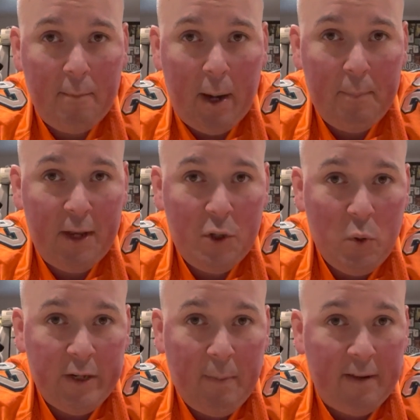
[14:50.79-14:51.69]
Might be too
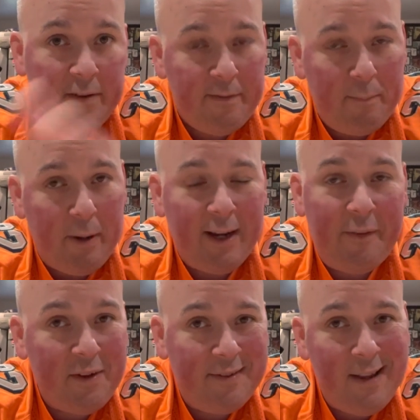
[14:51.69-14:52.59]
expensive, but
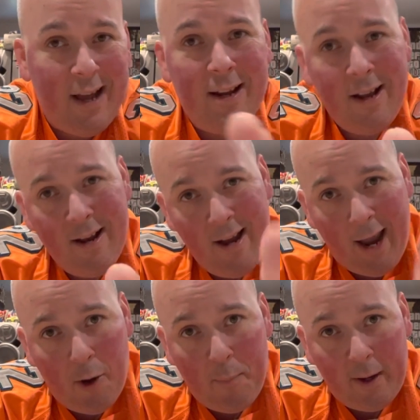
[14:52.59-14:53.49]
if it's not,
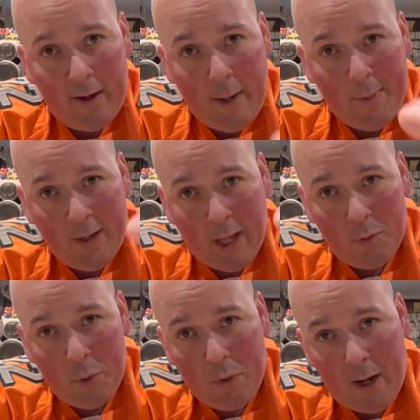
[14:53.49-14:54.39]
I'll pick it up and I'll
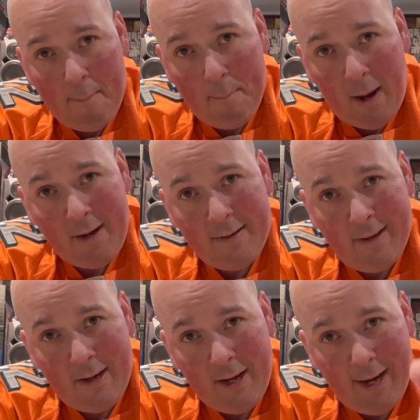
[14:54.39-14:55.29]
do an
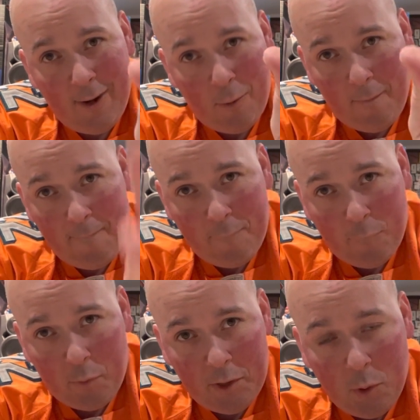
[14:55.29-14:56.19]
unboxing on here
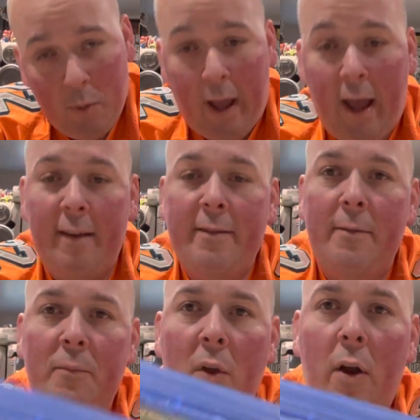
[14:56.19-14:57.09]
for you guys.
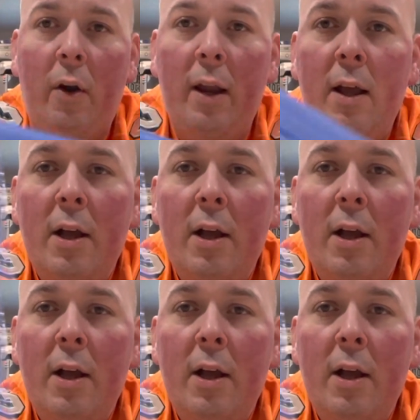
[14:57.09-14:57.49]
All right.